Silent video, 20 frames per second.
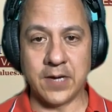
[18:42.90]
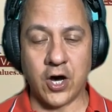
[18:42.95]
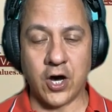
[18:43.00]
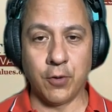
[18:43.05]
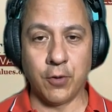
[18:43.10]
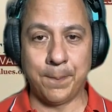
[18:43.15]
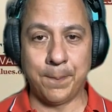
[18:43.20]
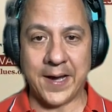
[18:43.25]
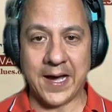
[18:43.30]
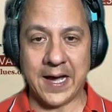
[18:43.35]

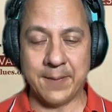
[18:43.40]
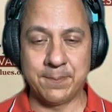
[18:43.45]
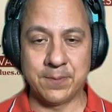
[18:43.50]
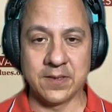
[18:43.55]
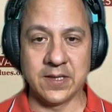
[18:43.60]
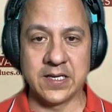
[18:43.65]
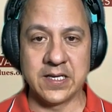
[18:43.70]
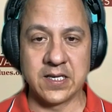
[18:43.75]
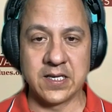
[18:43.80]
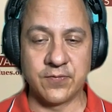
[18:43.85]

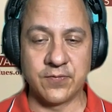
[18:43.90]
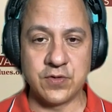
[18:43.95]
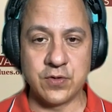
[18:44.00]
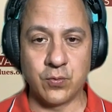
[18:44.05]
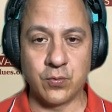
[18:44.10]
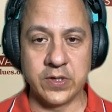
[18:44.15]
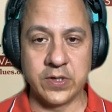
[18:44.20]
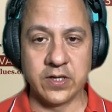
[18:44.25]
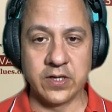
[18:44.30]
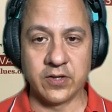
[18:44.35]
auto-populated, if
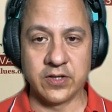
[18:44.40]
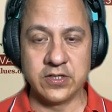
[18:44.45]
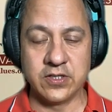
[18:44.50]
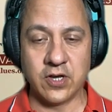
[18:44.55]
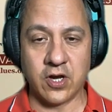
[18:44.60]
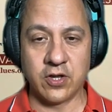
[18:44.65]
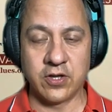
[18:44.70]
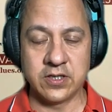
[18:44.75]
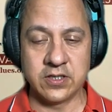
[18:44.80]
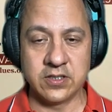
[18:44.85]
you will,
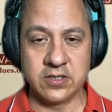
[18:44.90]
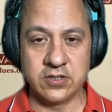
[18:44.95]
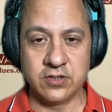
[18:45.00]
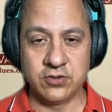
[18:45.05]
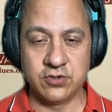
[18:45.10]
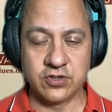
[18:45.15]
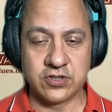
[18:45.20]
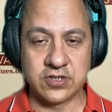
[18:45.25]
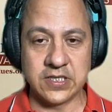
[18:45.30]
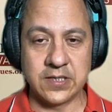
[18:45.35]
and
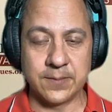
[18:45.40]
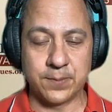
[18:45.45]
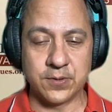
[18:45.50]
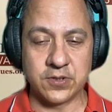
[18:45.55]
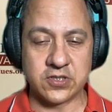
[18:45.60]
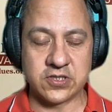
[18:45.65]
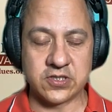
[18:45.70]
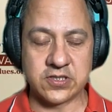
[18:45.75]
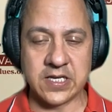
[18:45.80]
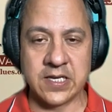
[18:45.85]
you just need to
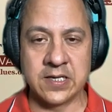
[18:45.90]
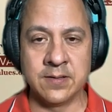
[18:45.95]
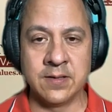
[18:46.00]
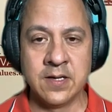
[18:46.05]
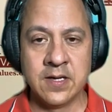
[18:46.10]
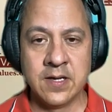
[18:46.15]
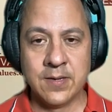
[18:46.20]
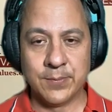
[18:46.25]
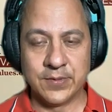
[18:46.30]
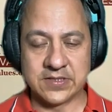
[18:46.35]
push
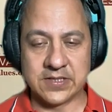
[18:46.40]
send.